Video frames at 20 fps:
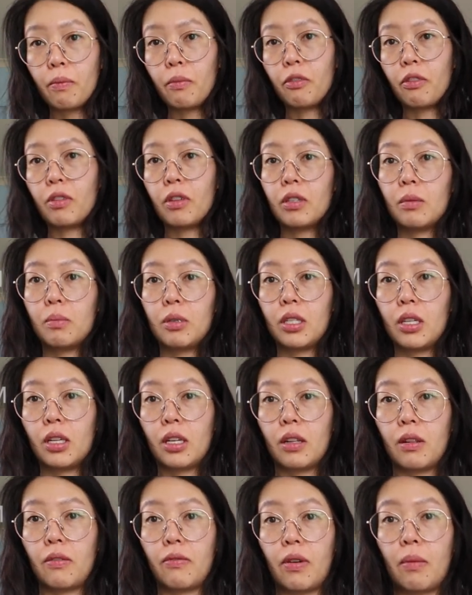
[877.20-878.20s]
for this
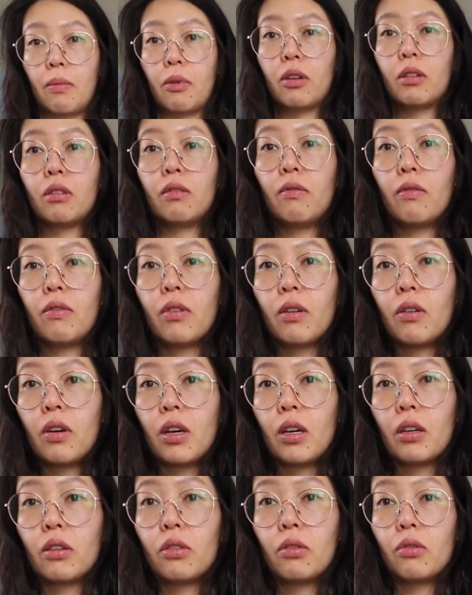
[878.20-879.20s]
particular fabric, is
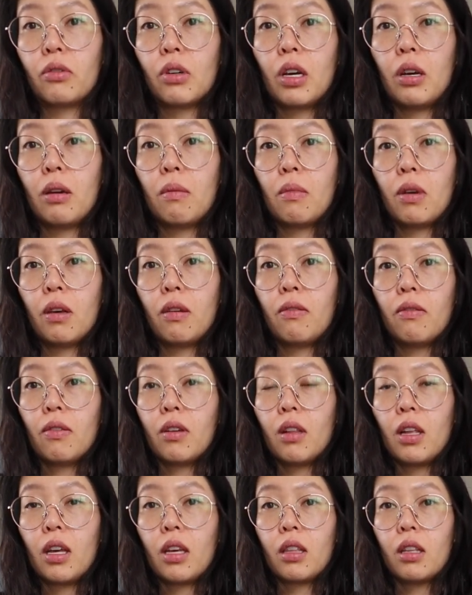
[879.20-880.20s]
very extreme. I
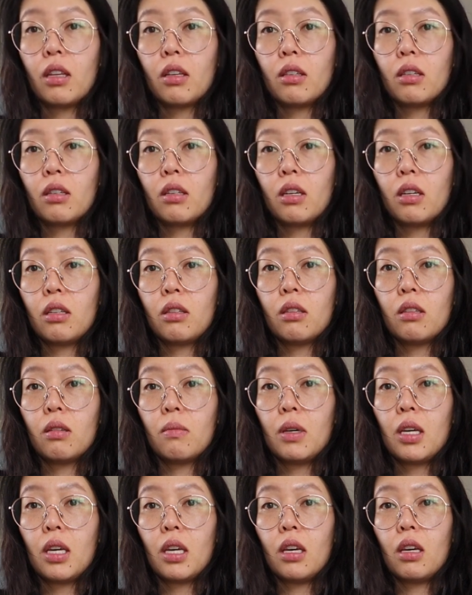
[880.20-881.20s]
feel like this needs
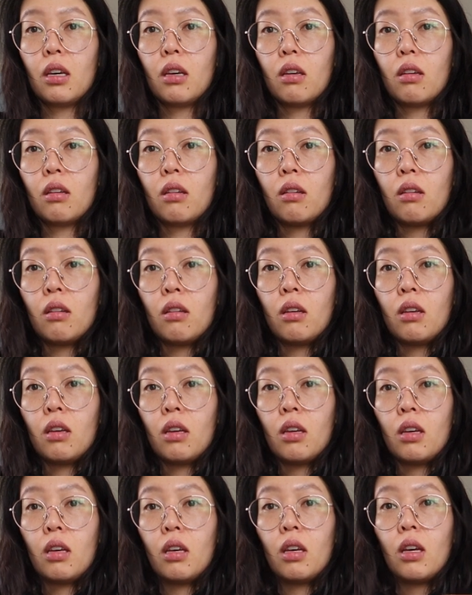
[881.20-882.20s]
to be
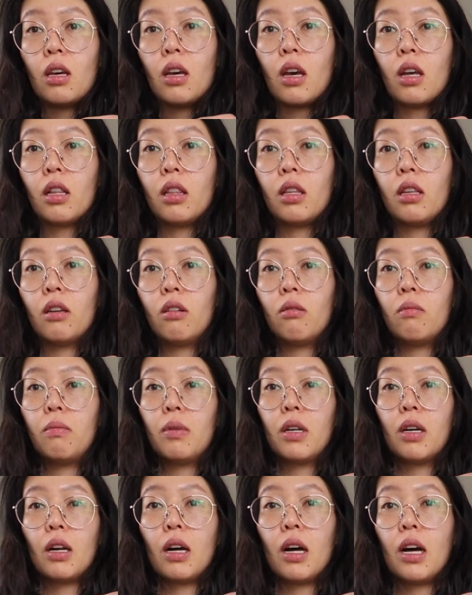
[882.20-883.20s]
a little
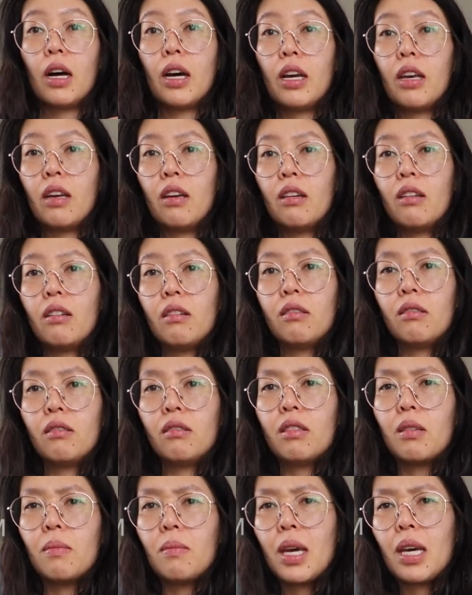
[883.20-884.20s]
bit higher
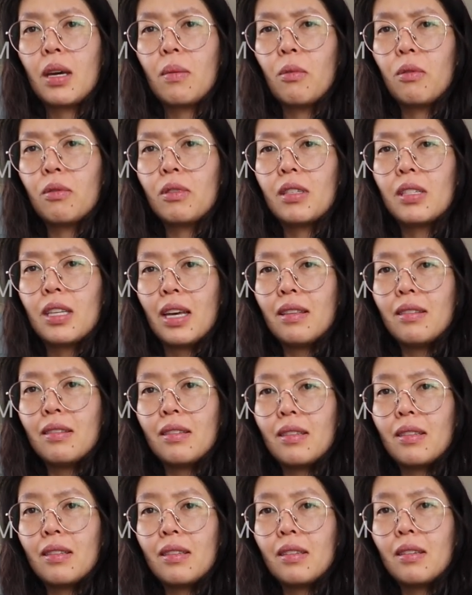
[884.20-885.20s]
to make more
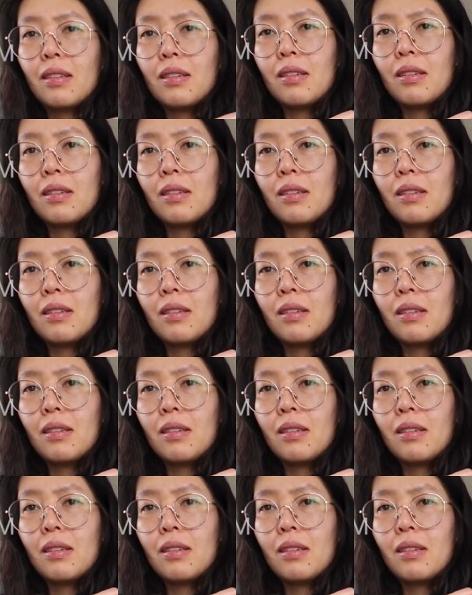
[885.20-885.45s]
sense.